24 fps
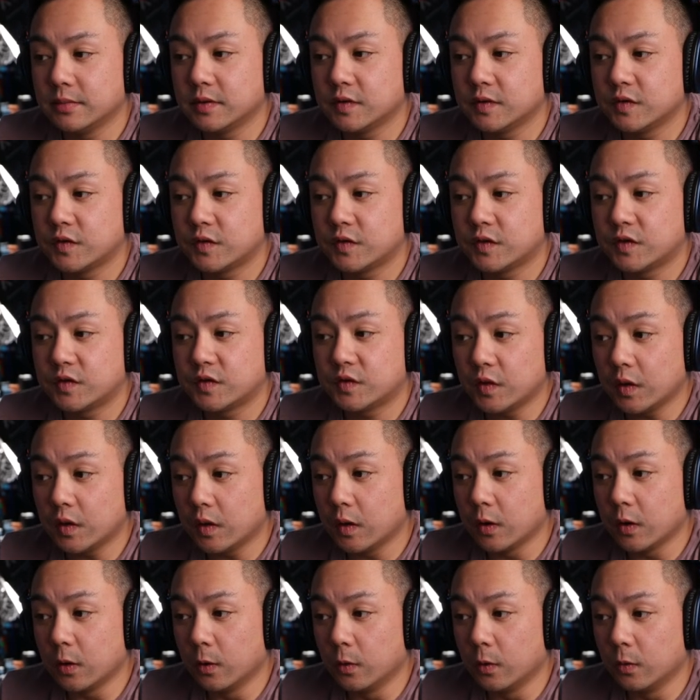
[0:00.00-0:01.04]

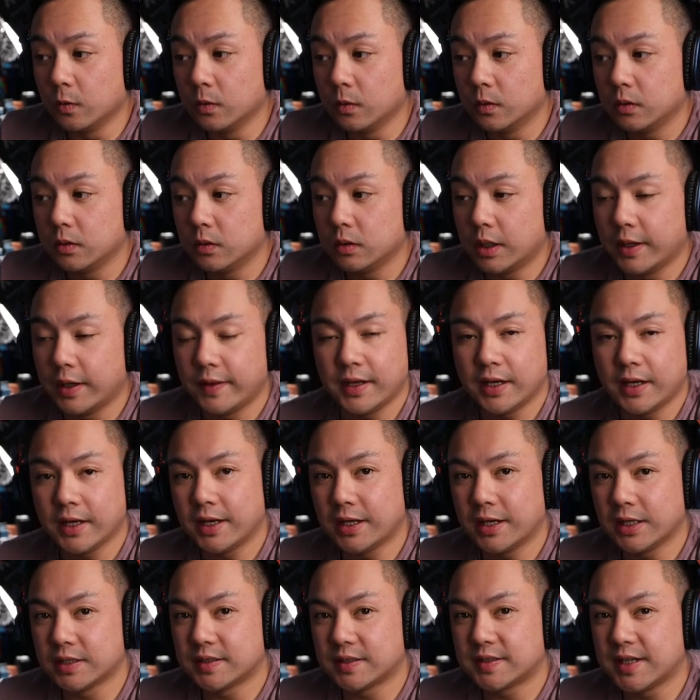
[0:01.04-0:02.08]
So I think I had
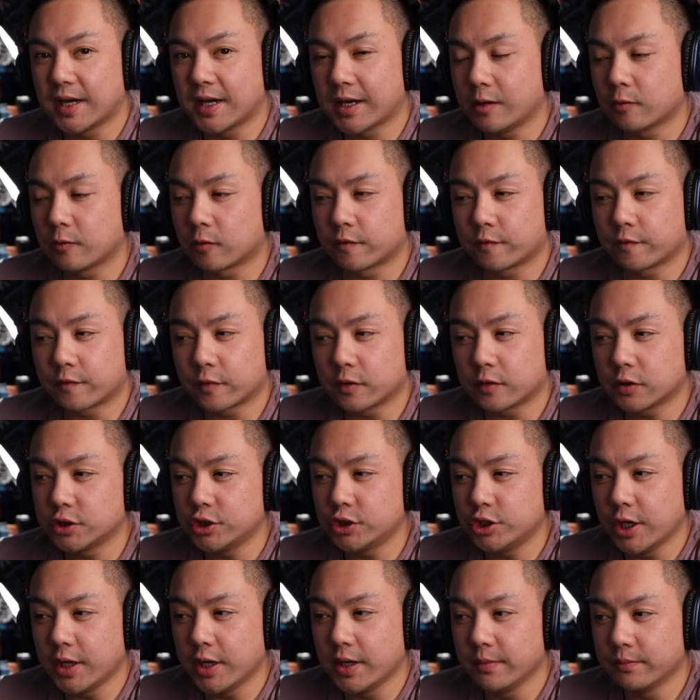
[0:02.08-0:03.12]
a second or first
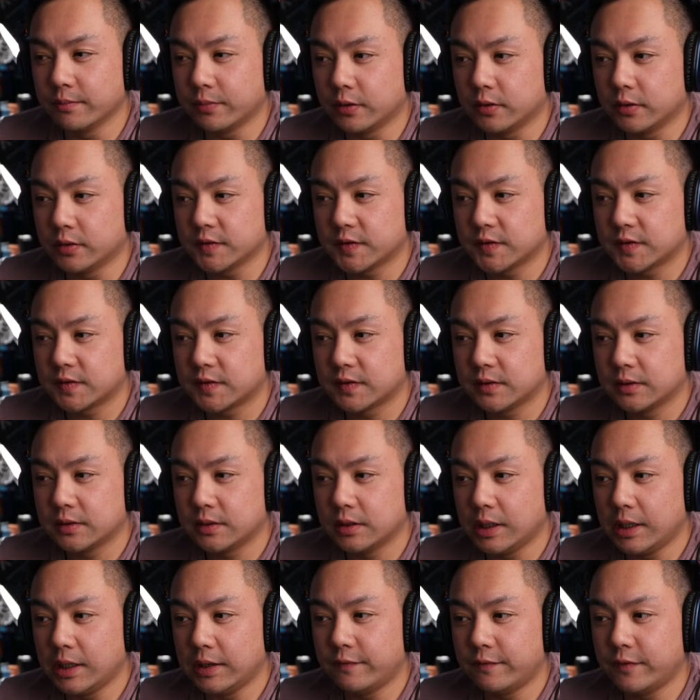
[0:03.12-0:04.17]
gen Impulse.
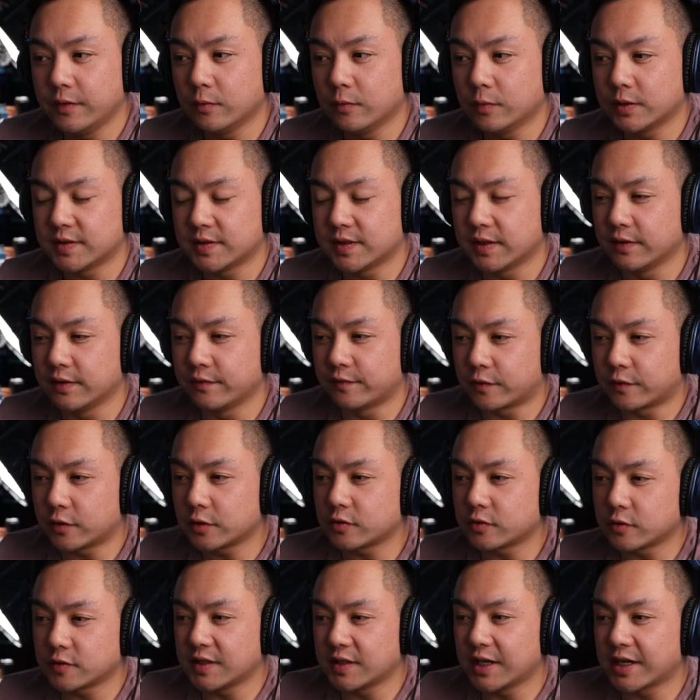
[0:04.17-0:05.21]
If it was the first or
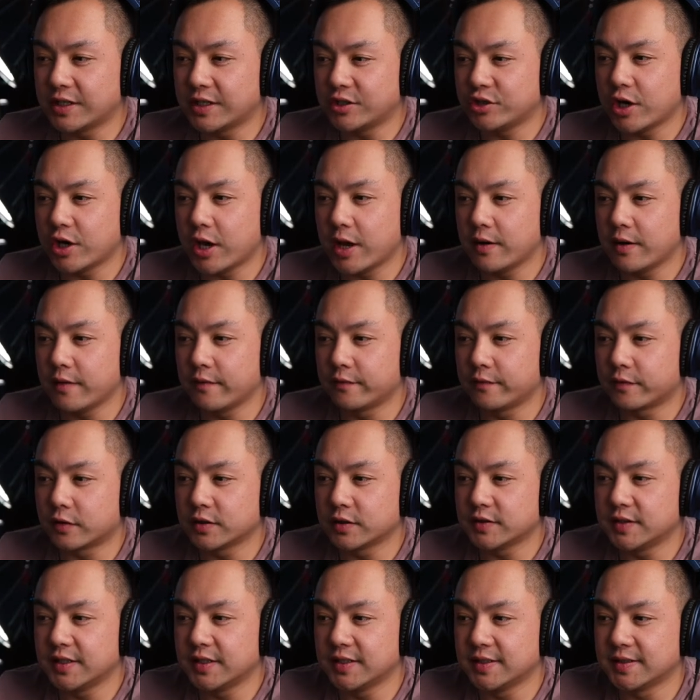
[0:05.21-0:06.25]
second gen
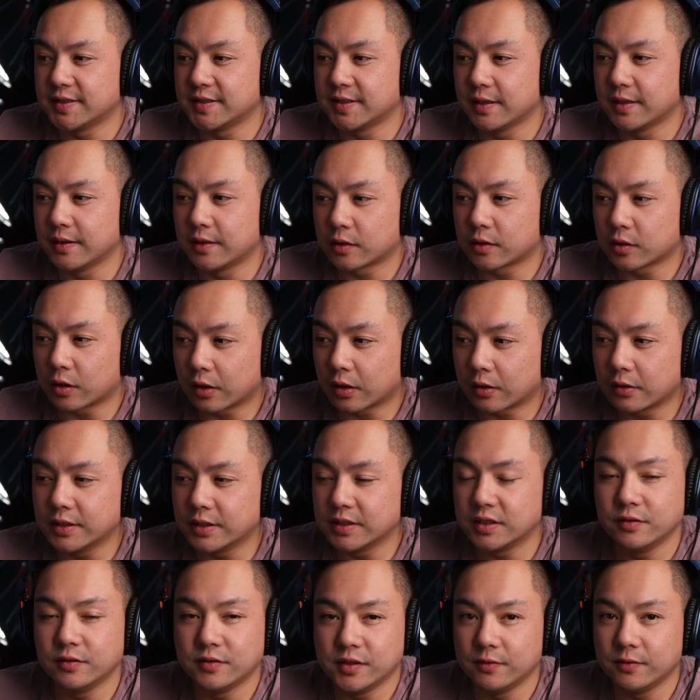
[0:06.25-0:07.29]
versus the current
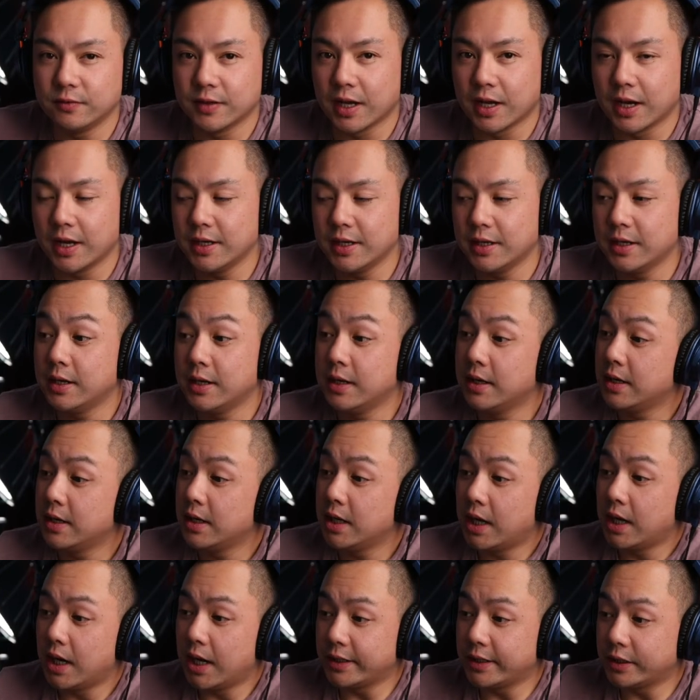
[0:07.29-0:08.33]
two twenty-nine,
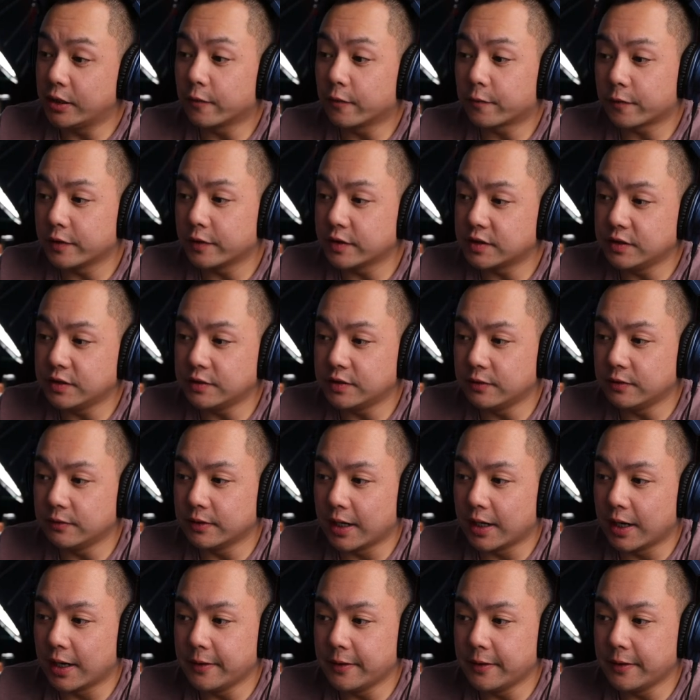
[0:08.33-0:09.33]
I'd go for the two twenty-nine.